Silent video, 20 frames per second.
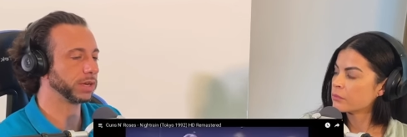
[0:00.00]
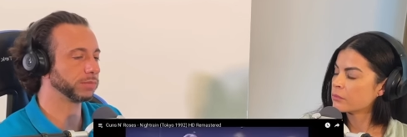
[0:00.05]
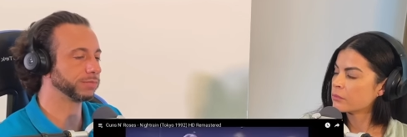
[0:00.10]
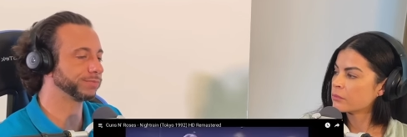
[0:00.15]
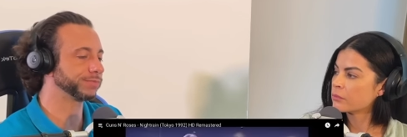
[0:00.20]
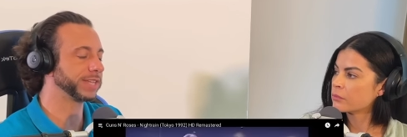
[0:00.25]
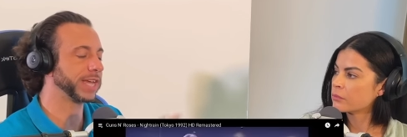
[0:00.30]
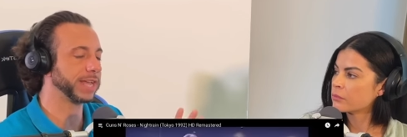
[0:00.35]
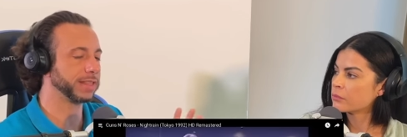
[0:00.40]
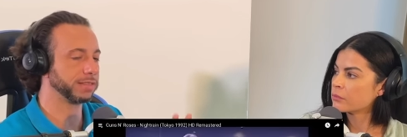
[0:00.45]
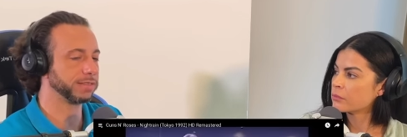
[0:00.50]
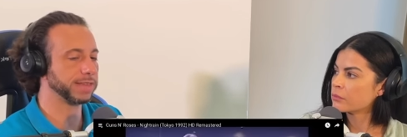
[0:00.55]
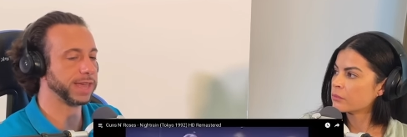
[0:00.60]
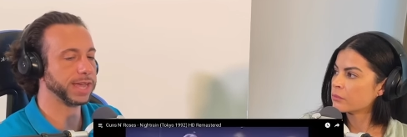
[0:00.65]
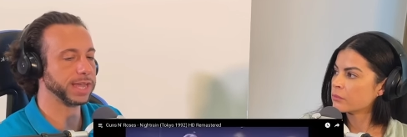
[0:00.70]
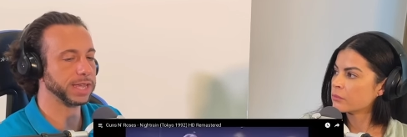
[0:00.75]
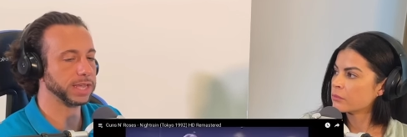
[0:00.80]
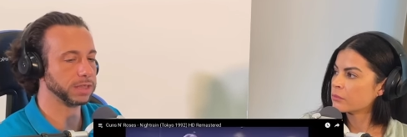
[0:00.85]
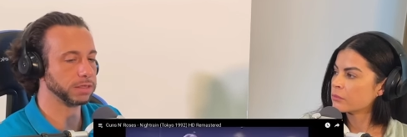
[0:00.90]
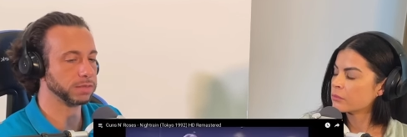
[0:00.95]
Speaker 1: you know ten
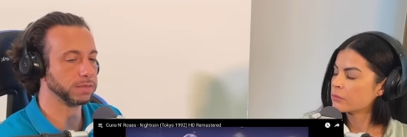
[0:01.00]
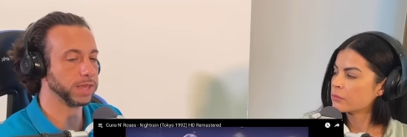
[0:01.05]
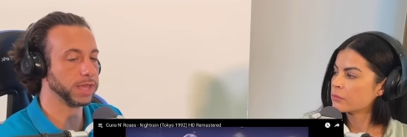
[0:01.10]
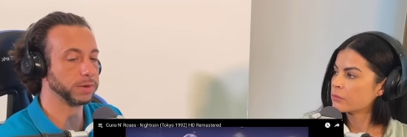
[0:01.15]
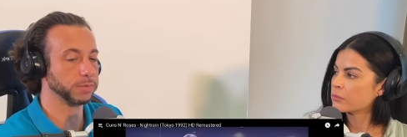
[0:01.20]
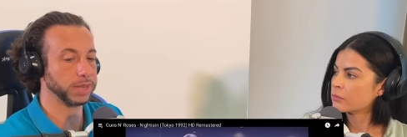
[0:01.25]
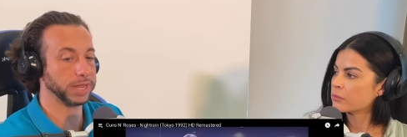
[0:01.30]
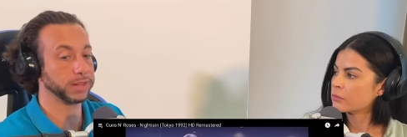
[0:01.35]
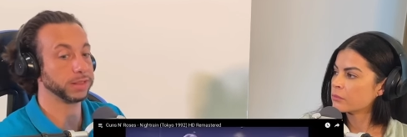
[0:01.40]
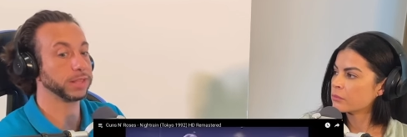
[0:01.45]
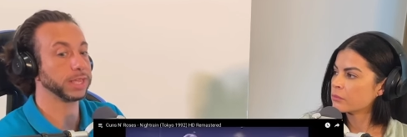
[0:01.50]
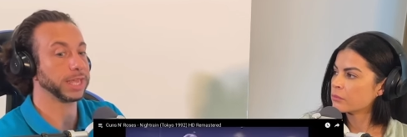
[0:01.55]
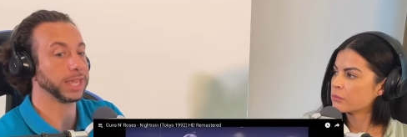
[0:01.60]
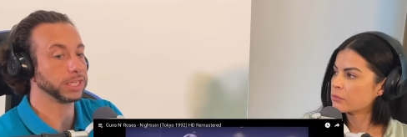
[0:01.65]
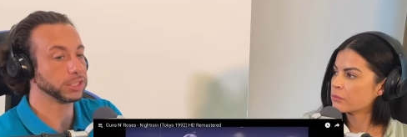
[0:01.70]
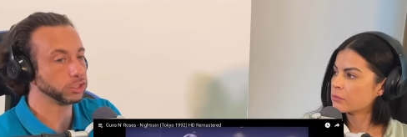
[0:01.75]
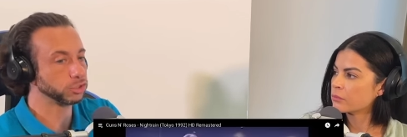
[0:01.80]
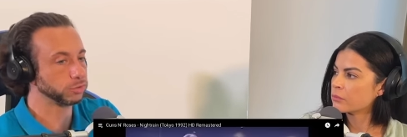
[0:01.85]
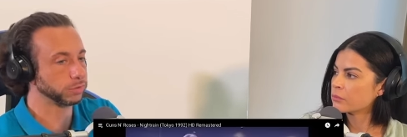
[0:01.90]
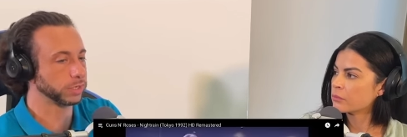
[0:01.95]
seconds, and in the
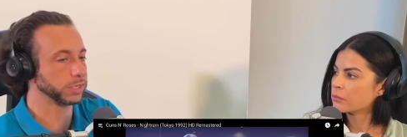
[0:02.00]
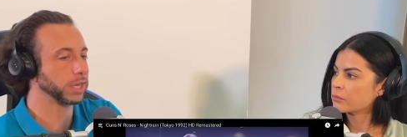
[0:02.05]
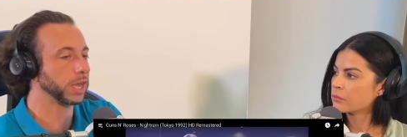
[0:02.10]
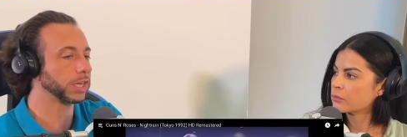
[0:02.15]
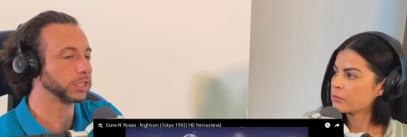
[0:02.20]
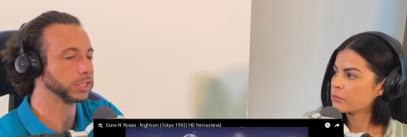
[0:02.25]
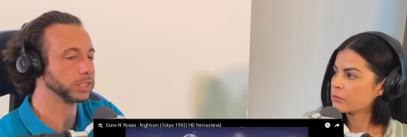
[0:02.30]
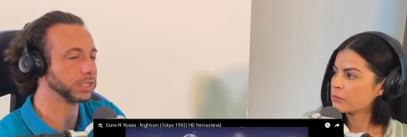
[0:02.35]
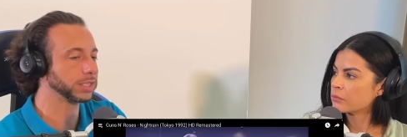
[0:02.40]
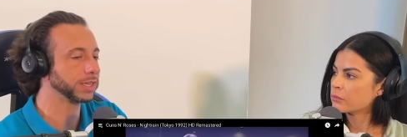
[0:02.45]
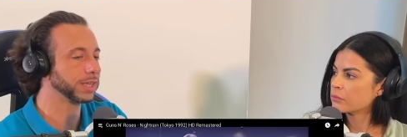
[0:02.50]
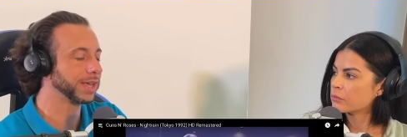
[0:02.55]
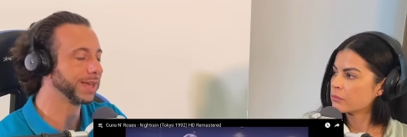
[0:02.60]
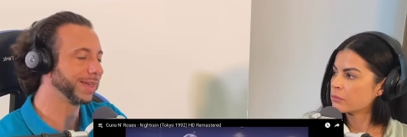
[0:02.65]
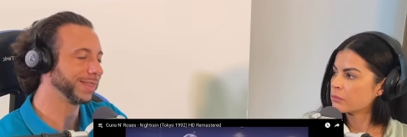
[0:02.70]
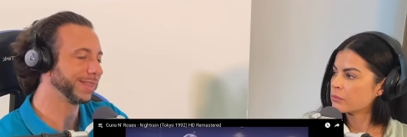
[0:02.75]
introduction